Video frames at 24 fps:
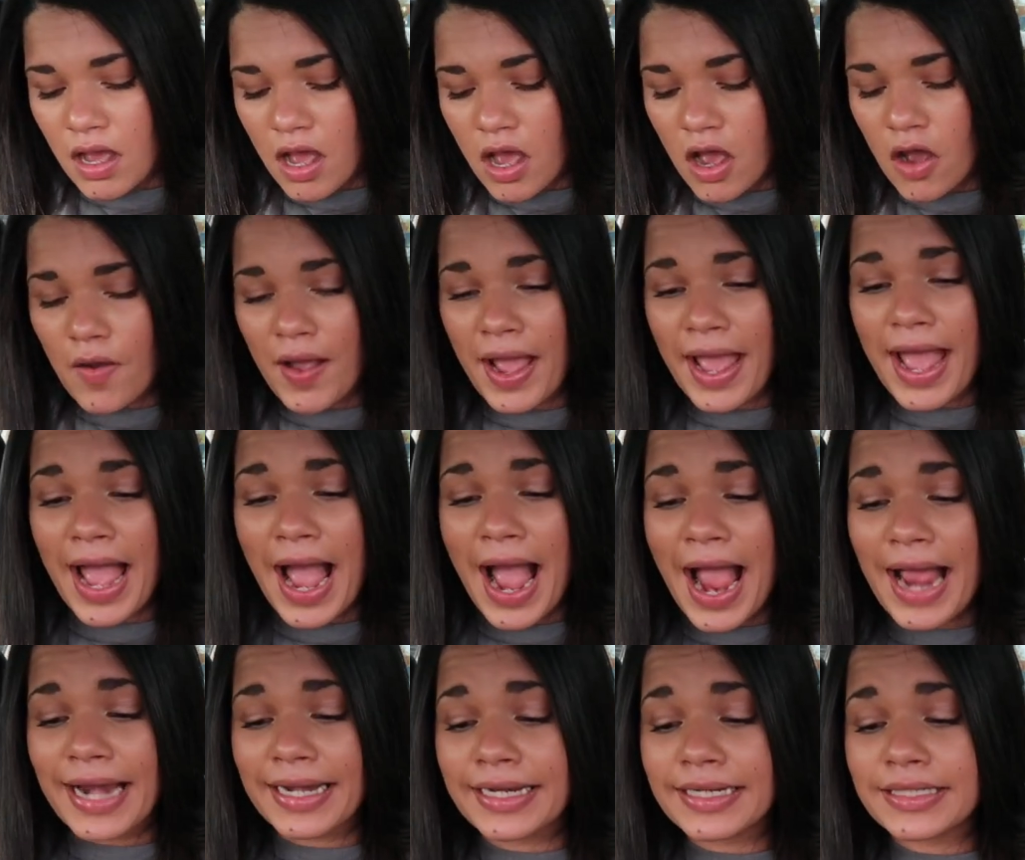Okay,
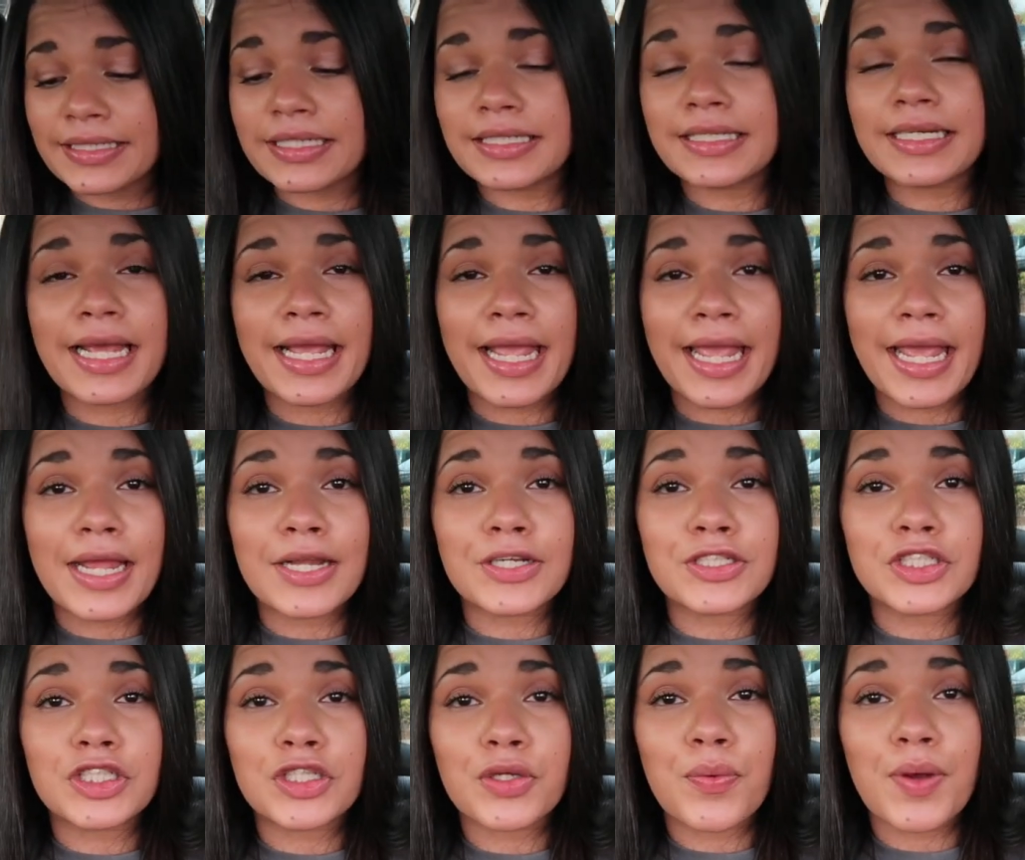I need to dig
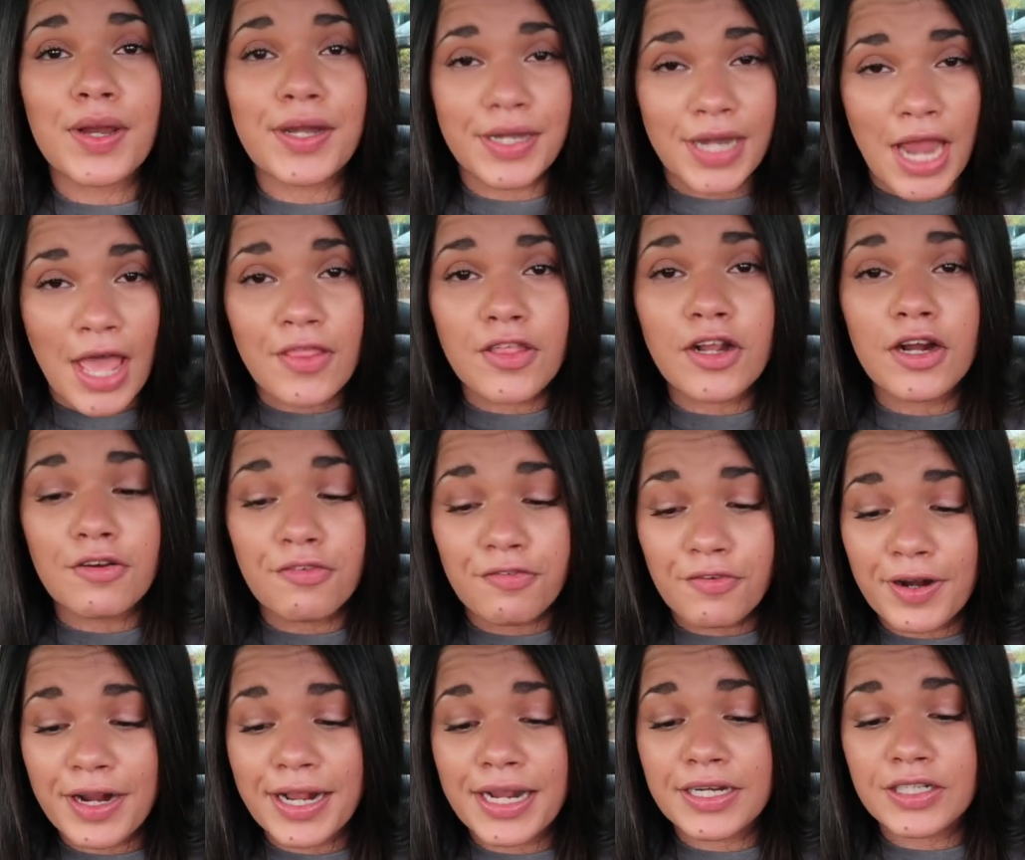into another
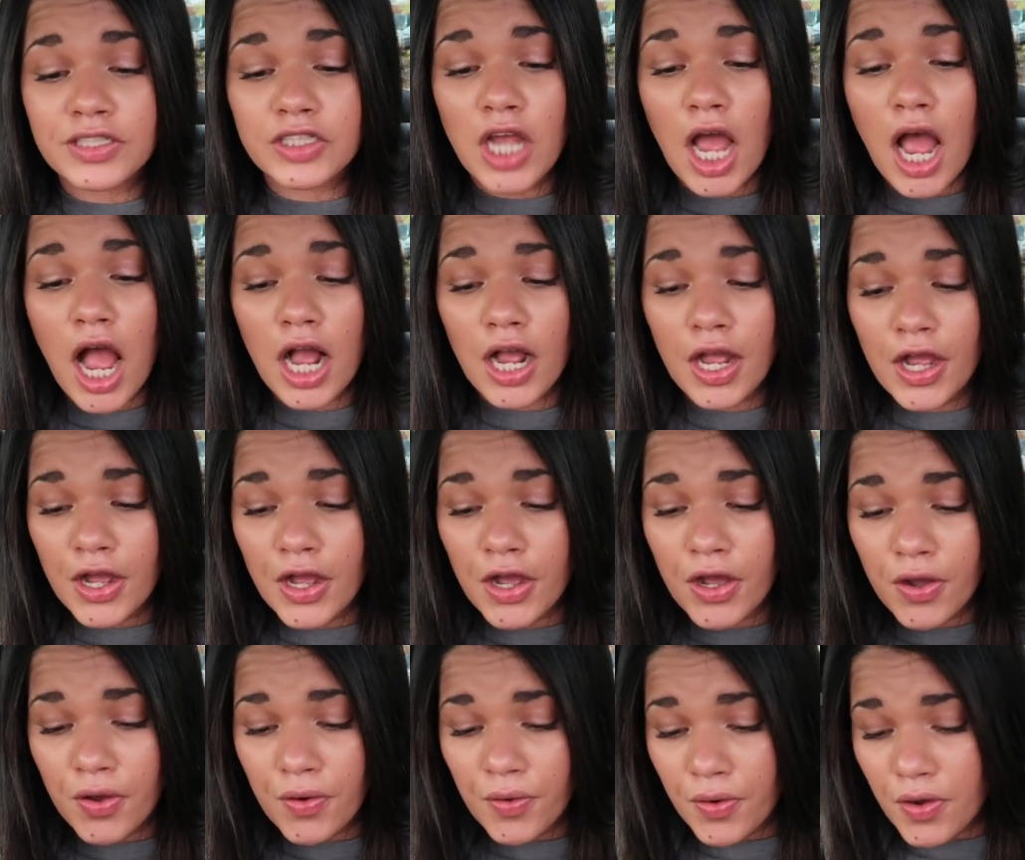freaking
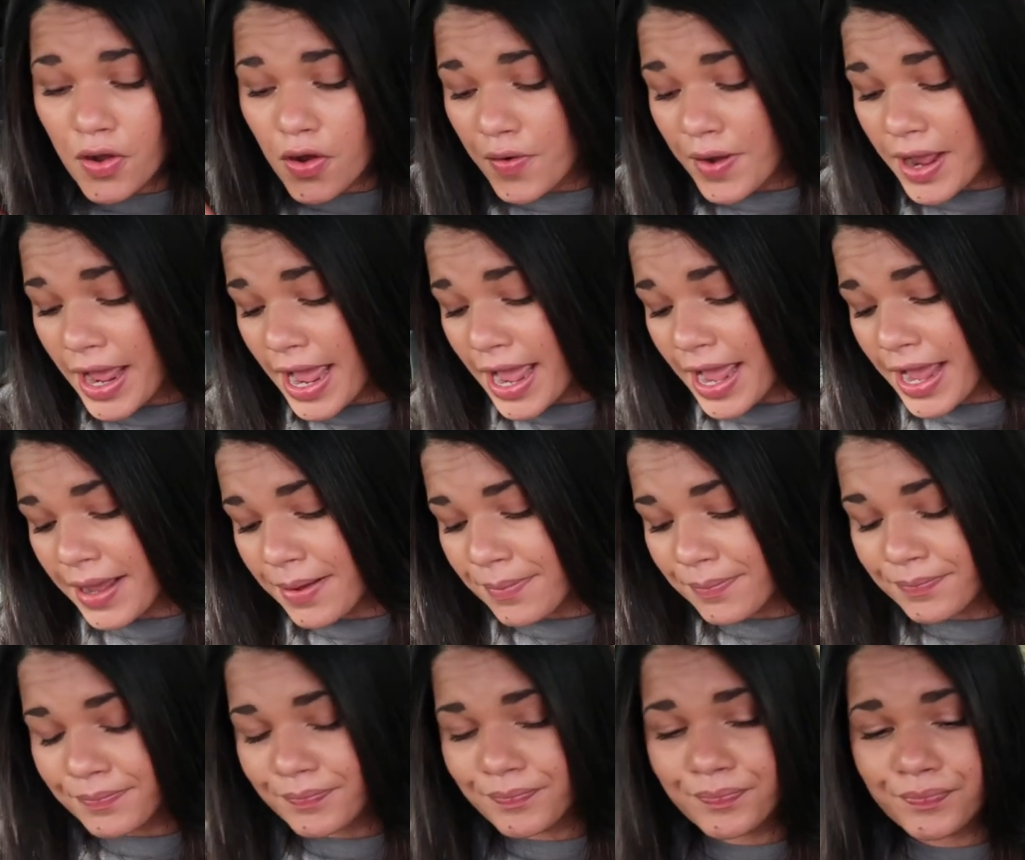taco. Okay.